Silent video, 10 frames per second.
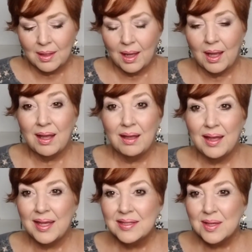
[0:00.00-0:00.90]

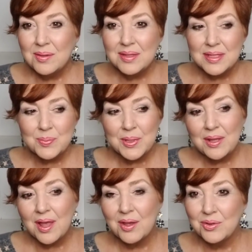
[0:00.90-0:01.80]
And some of these
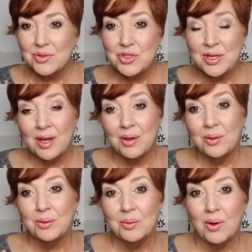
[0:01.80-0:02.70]
pillows, you
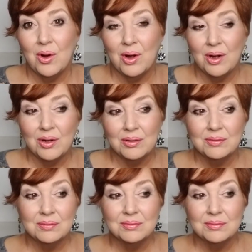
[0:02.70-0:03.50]
know, are